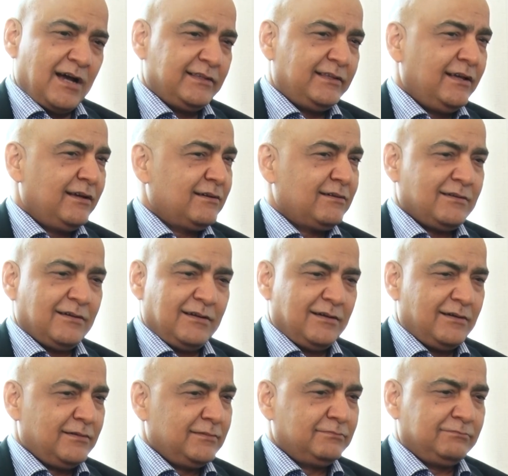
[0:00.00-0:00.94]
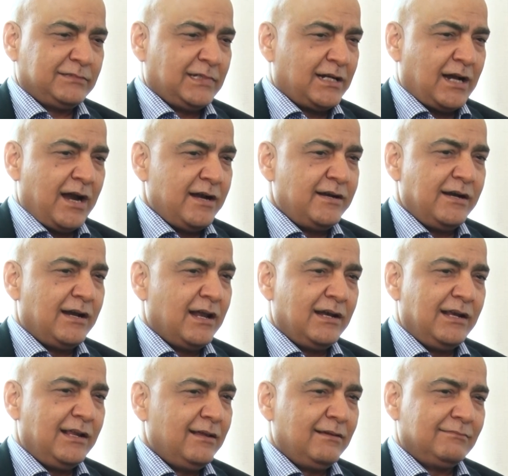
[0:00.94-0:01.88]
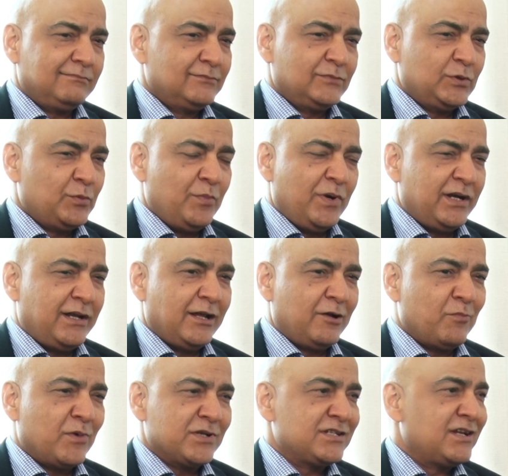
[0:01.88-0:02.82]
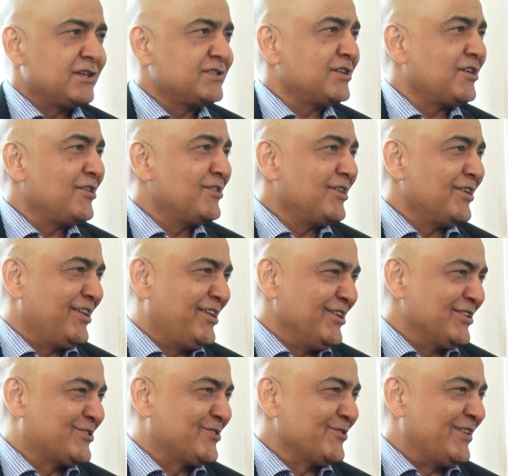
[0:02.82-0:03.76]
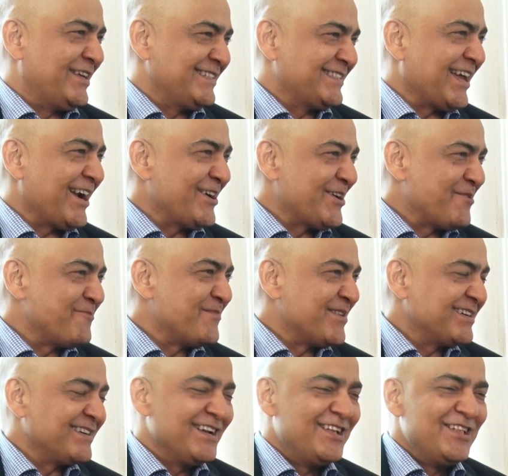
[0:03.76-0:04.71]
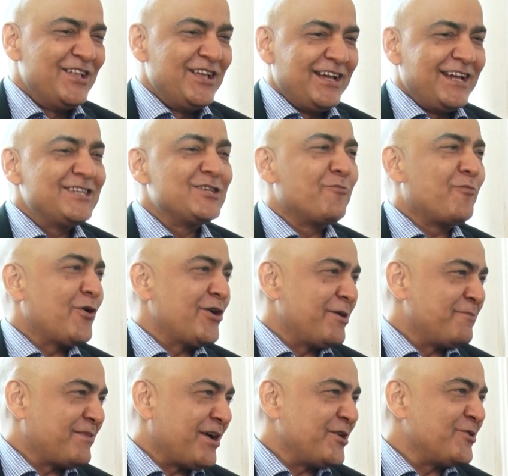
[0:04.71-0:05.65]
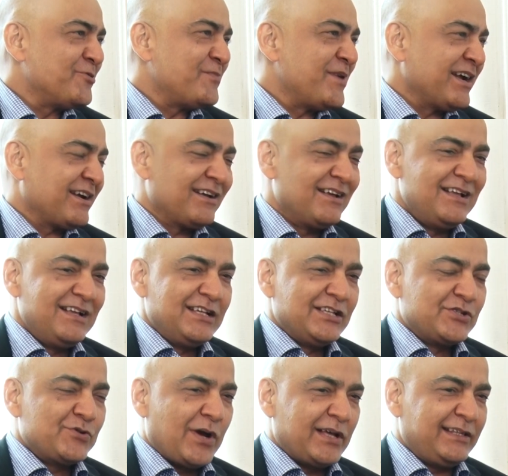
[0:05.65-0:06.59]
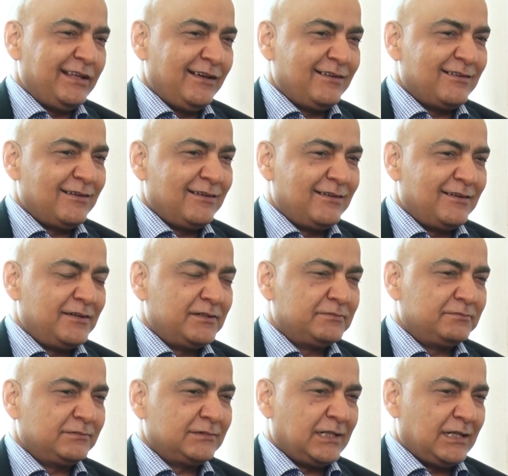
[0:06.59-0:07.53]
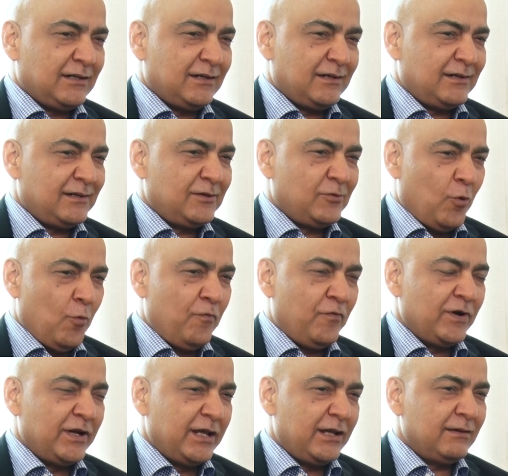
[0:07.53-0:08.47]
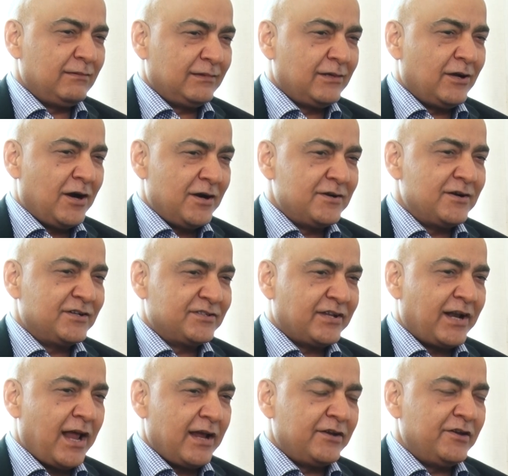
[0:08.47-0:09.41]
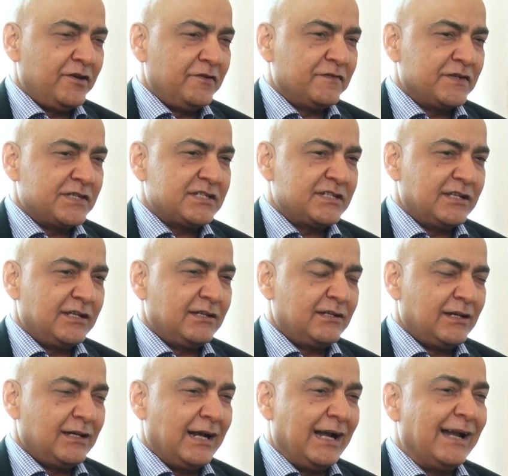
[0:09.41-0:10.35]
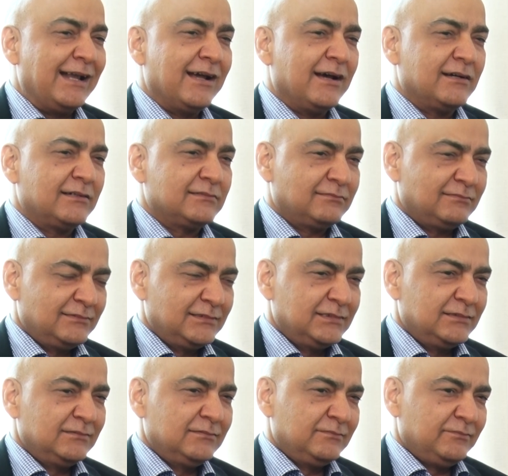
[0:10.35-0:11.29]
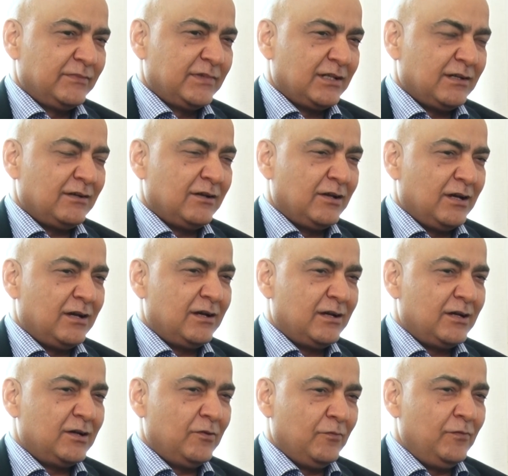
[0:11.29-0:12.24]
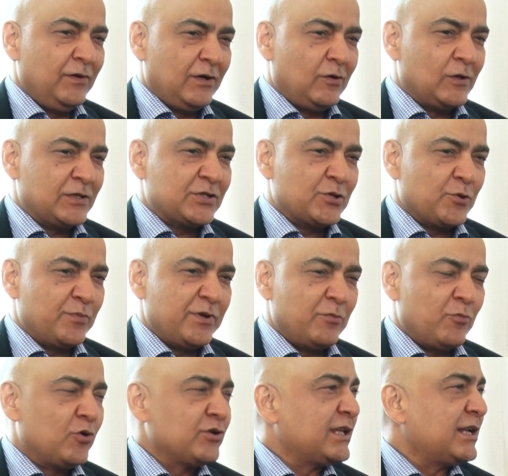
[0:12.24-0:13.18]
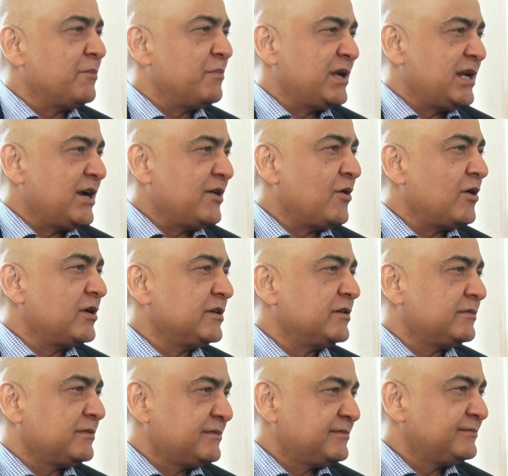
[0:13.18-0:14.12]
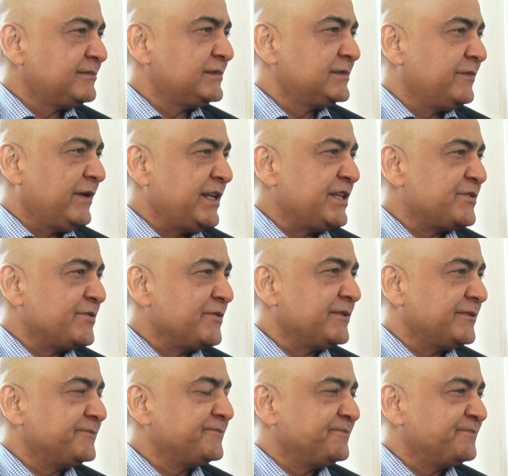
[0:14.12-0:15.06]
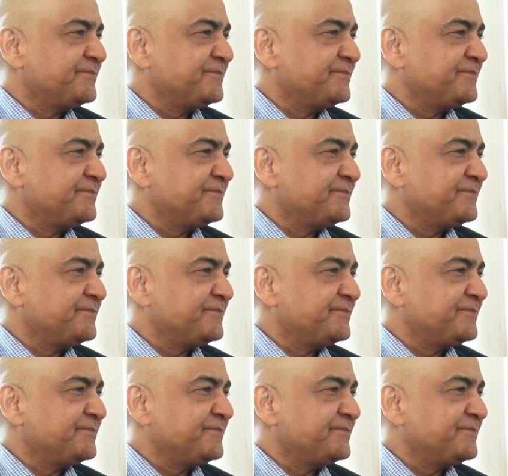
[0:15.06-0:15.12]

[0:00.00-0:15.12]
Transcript: I think an IIT Delhi may take much less than 100 years to reach that number, is the point I'm trying to make. So I think hopefully the 100th rank university in India will also be more than $1 billion very soon.